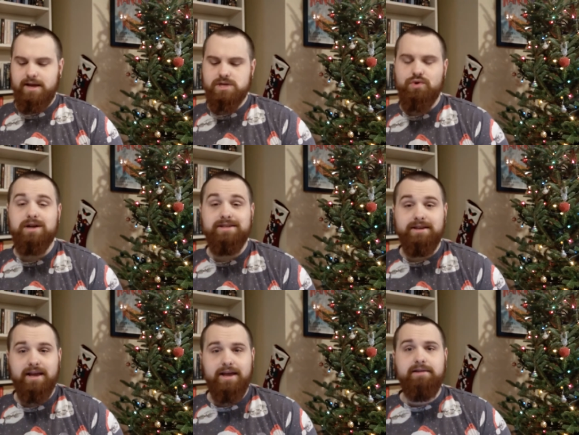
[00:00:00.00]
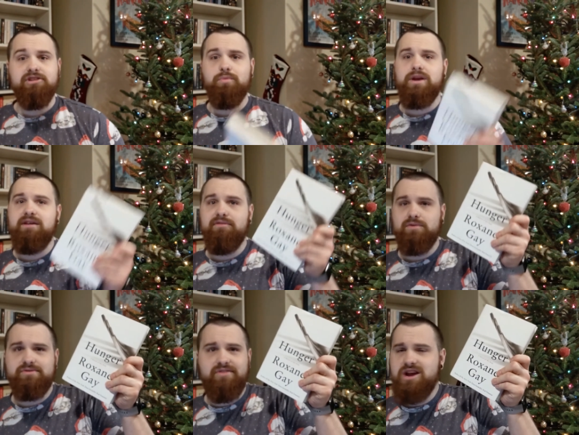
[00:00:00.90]
say is Roxane Gay, someone I
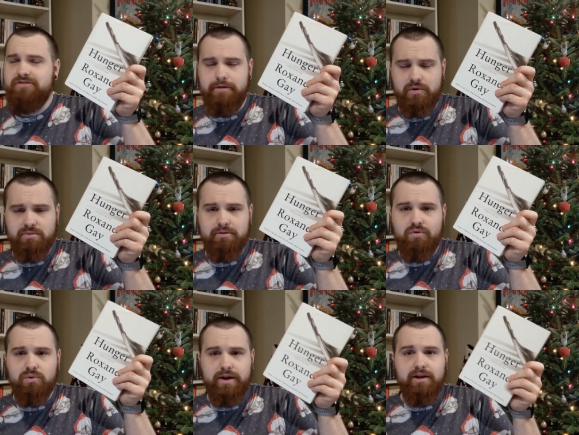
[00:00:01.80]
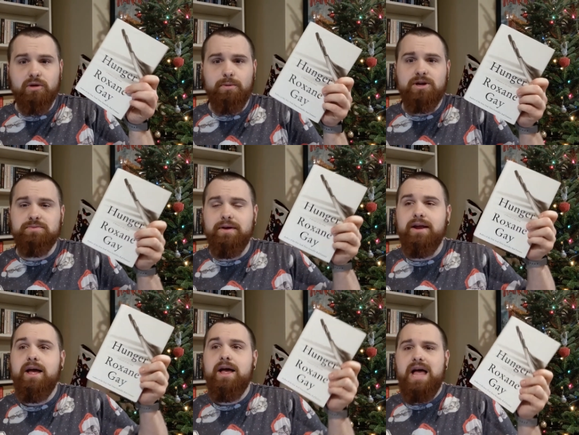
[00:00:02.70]
was very familiar with before reading her books,
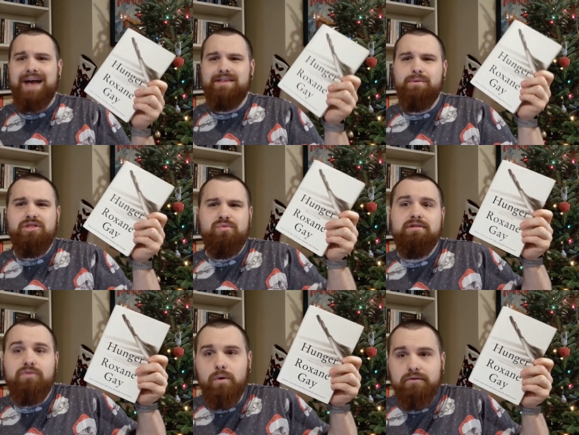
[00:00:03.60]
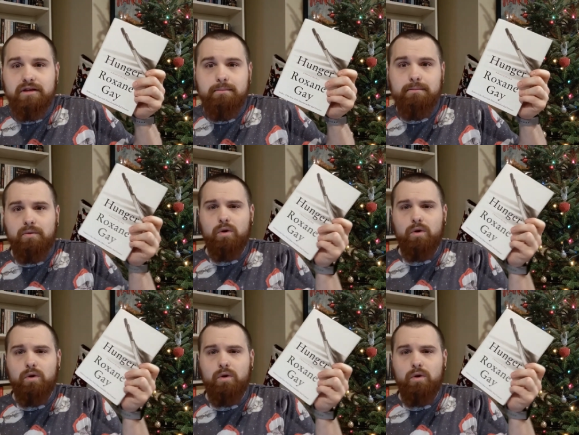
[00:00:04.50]
but I've never read three or four of them.